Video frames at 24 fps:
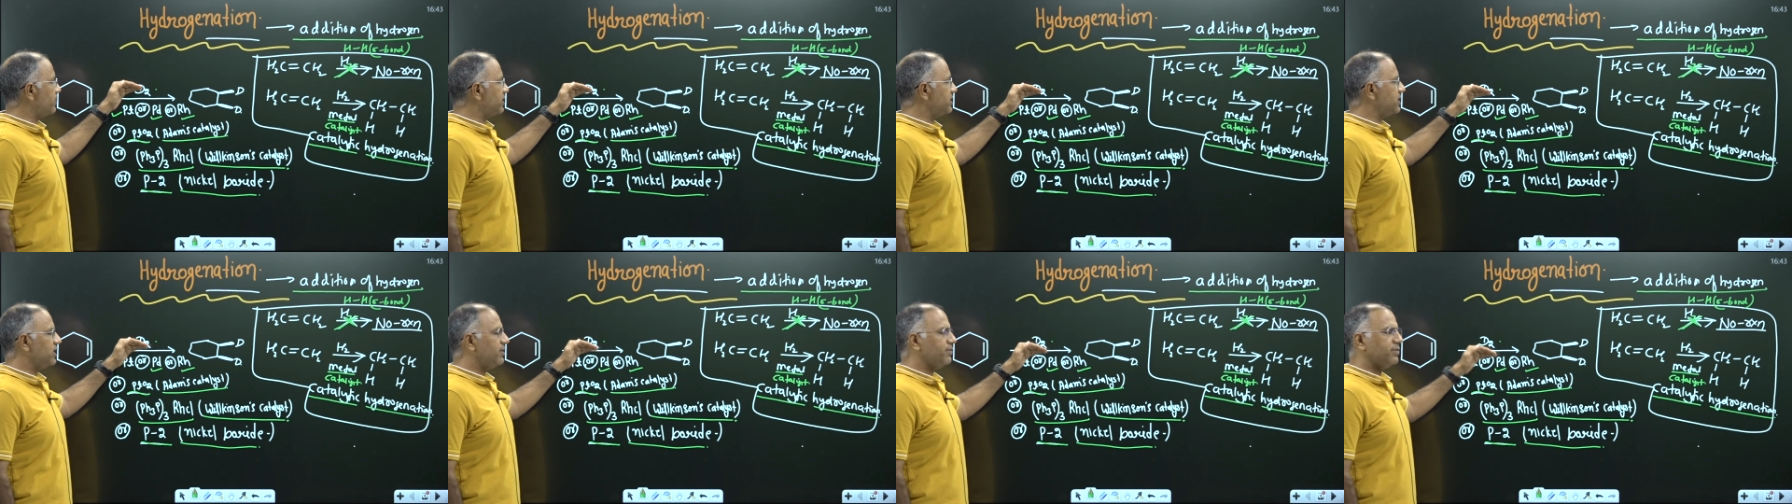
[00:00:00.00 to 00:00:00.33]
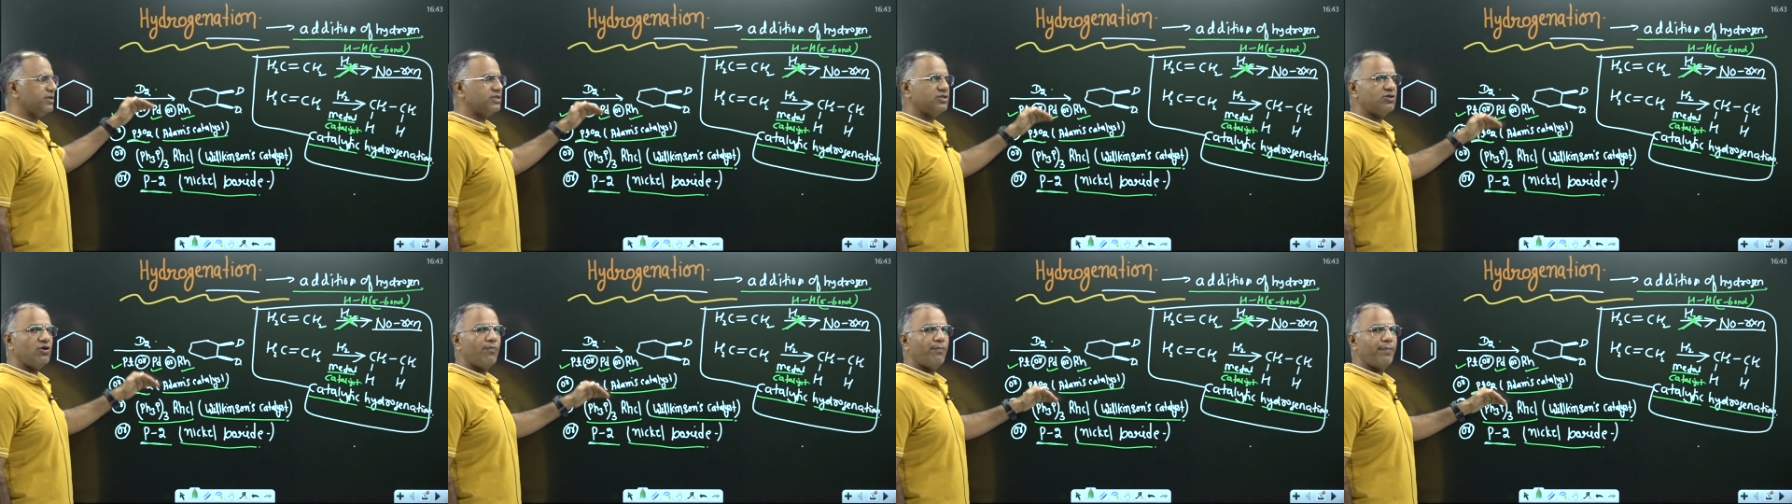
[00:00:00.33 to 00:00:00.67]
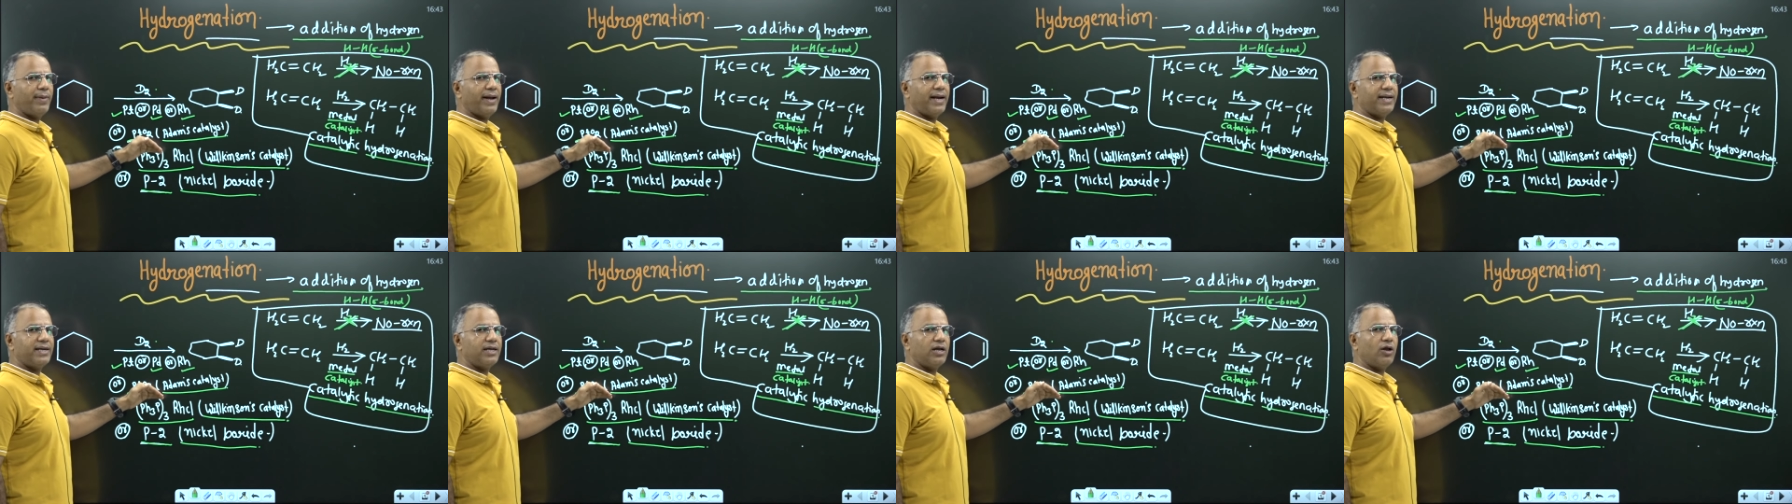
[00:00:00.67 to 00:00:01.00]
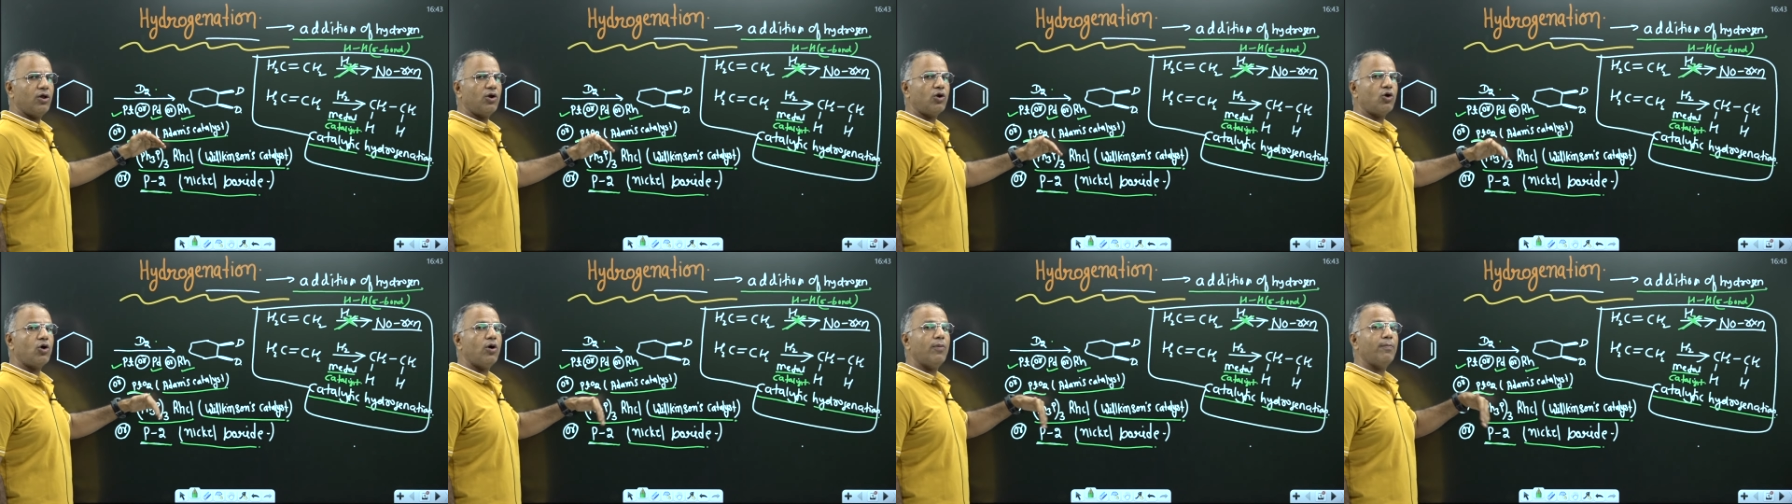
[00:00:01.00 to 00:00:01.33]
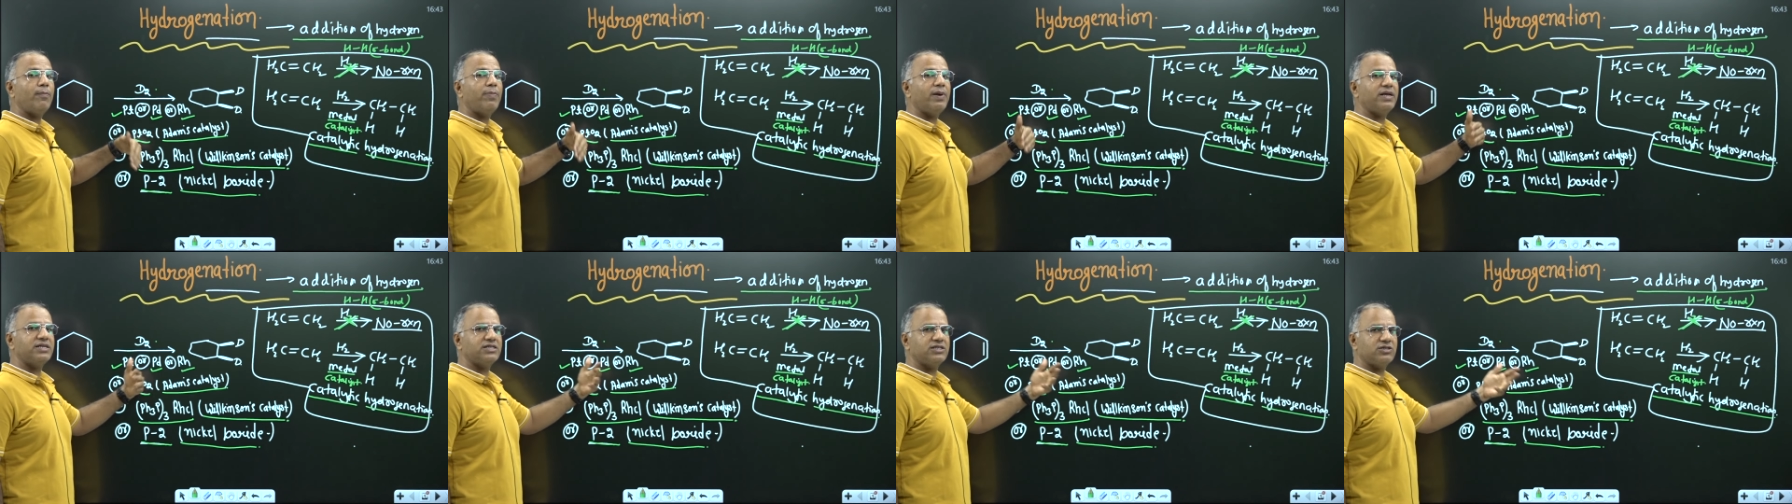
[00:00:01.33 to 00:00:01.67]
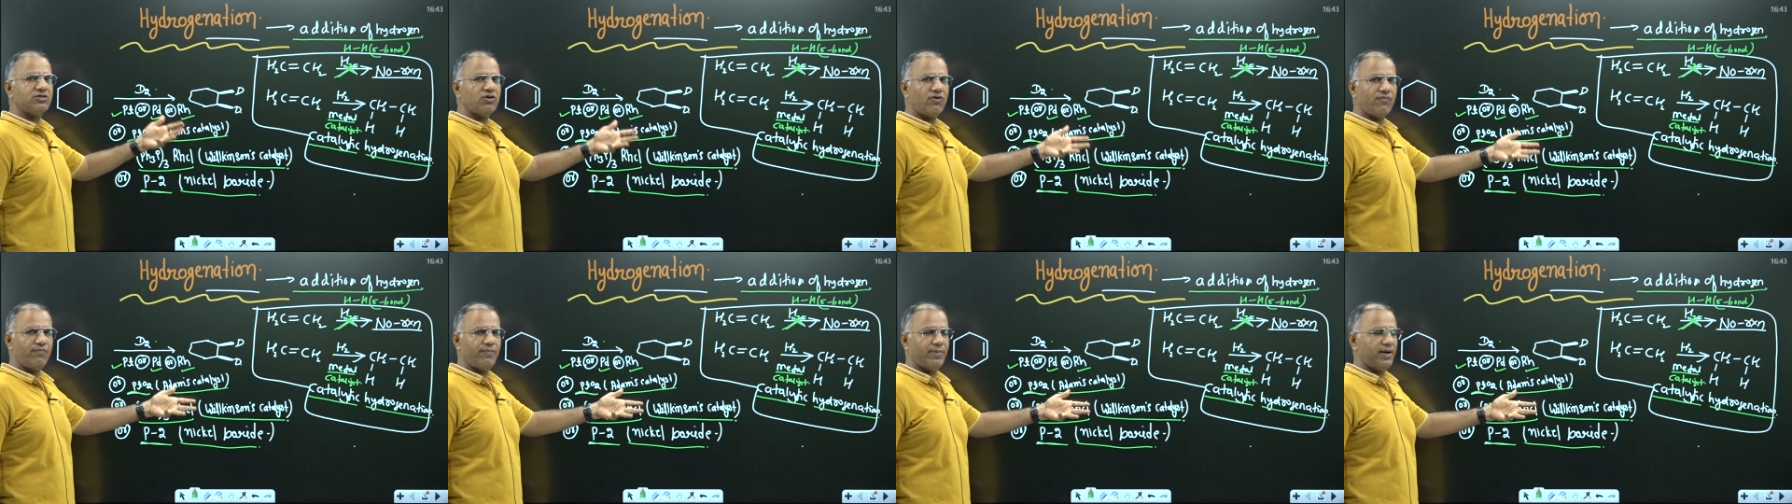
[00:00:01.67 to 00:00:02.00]
place in presence of metal or
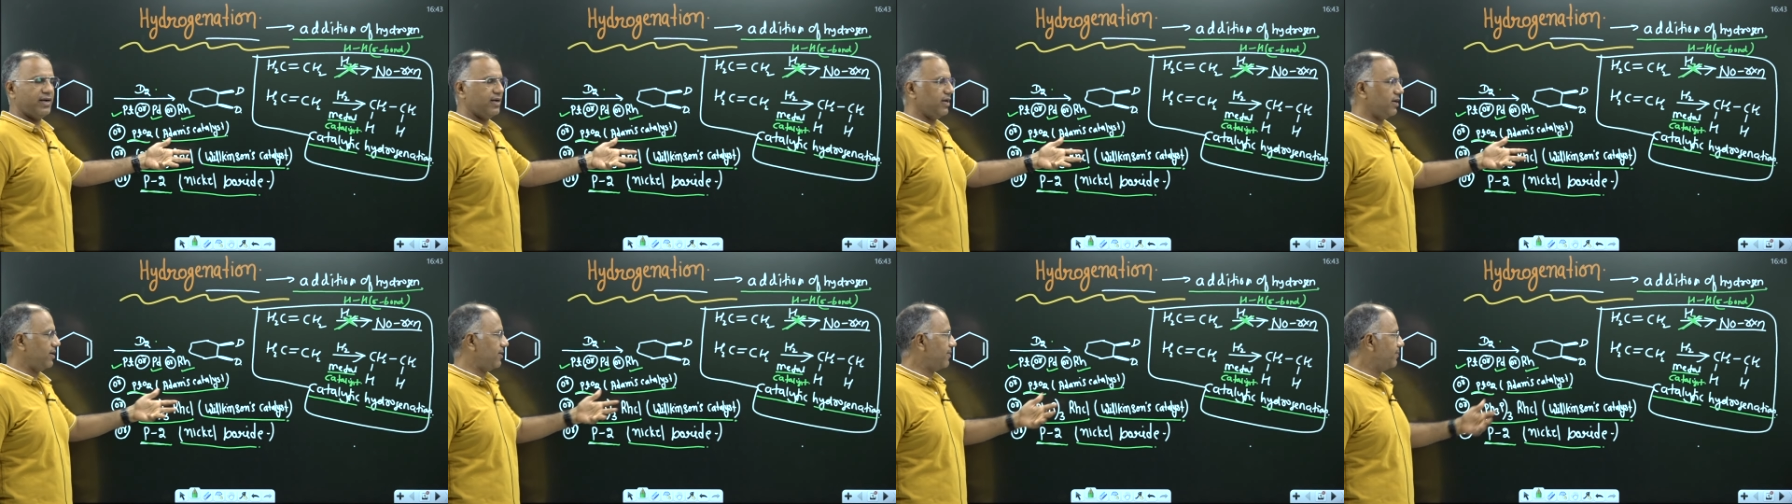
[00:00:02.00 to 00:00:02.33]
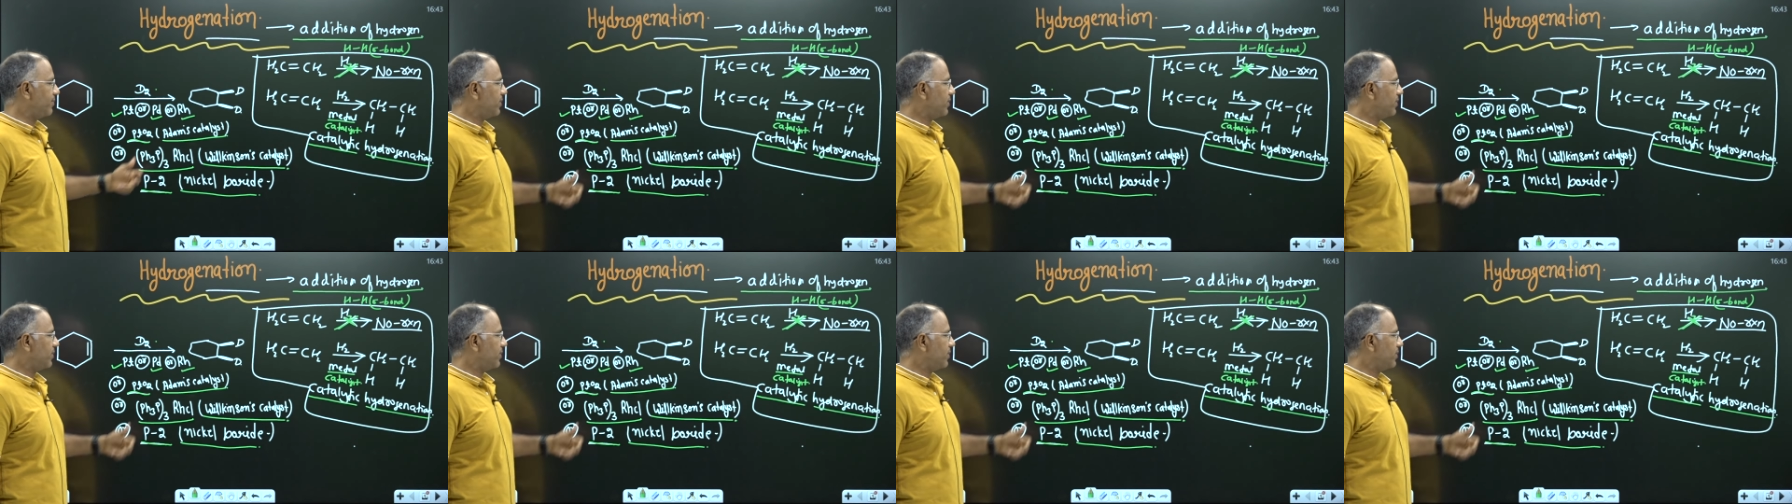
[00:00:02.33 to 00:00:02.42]
complexes of metal.